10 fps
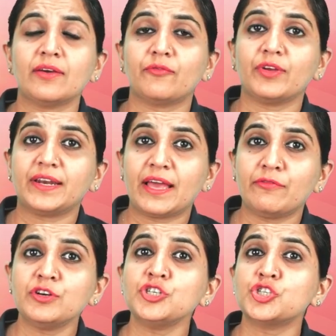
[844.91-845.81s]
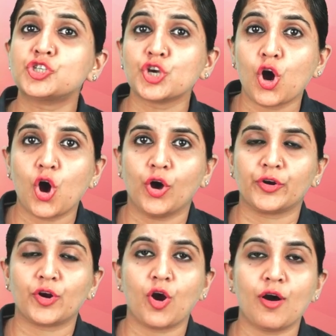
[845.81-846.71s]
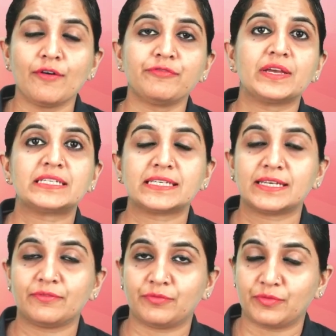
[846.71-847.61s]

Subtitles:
we are never sure of it